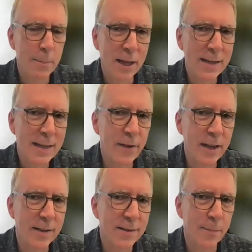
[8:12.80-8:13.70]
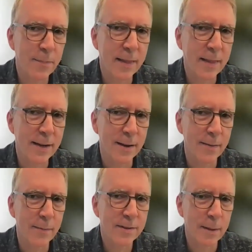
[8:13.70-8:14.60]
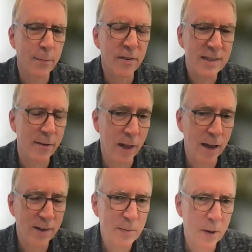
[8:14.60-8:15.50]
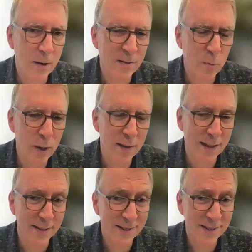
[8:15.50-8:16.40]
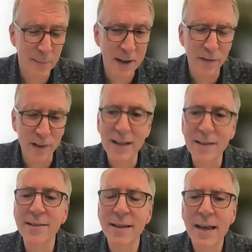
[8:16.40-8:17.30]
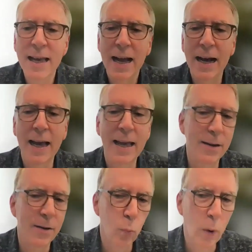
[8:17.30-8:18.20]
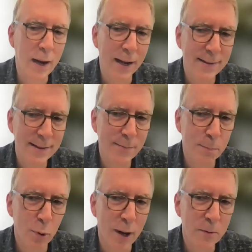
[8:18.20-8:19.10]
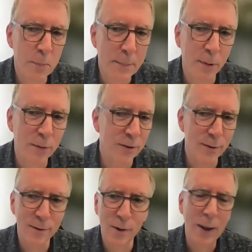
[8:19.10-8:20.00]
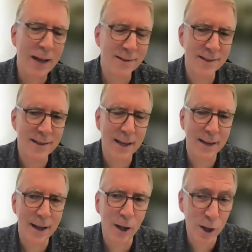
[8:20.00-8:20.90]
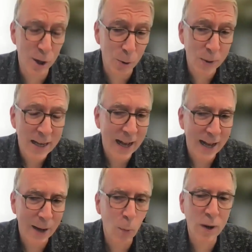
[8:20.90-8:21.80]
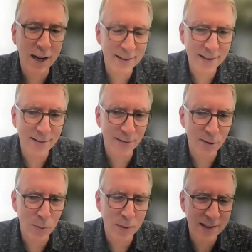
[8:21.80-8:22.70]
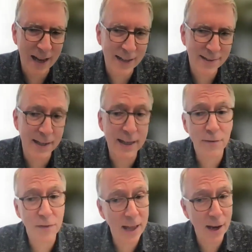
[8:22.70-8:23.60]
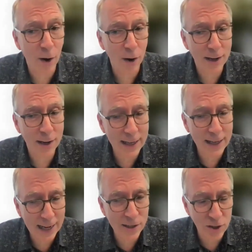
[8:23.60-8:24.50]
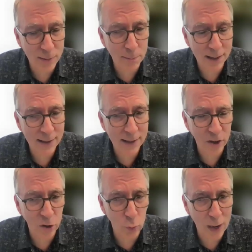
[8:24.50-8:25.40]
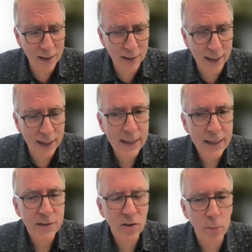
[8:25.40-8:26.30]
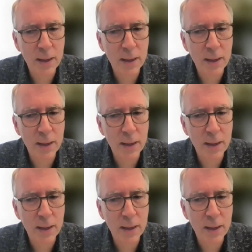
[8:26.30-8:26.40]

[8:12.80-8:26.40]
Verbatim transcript: planned giving is something that some of us have a lot of experience with and some have less. Uh, and when I did prompt people to go ahead and say hello, what I didn't do was ask if they are engaged in planned giving directly. So